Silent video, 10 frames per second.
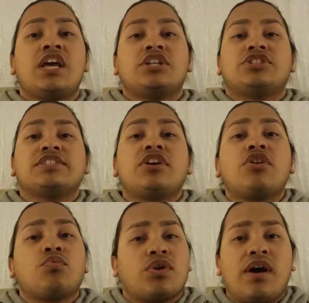just on
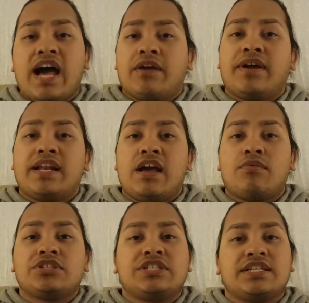a real high right now
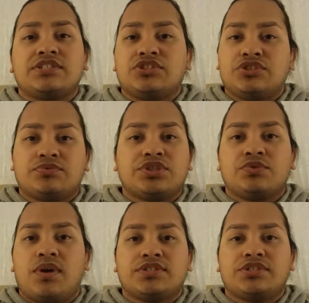where she gets to choose what she
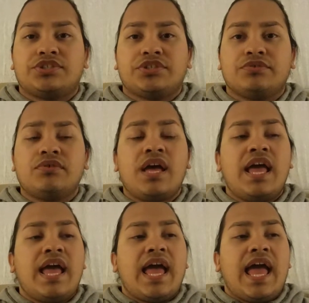wants to do.
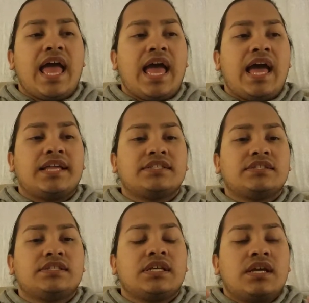And